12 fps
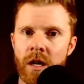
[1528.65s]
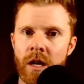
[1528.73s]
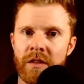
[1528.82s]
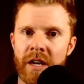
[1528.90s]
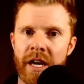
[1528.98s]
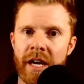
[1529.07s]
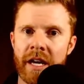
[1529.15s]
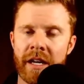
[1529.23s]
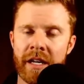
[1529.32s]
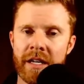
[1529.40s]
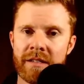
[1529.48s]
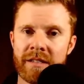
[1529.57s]
that
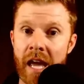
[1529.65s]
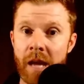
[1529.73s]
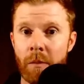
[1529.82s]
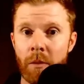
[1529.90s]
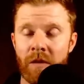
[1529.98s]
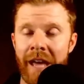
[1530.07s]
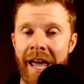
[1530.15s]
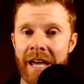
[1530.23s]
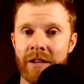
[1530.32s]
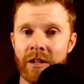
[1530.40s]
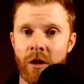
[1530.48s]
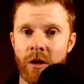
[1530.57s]
is capable of
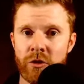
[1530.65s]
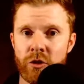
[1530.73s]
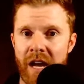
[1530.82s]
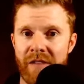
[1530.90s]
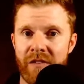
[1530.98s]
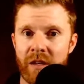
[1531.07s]
handling all the traffic,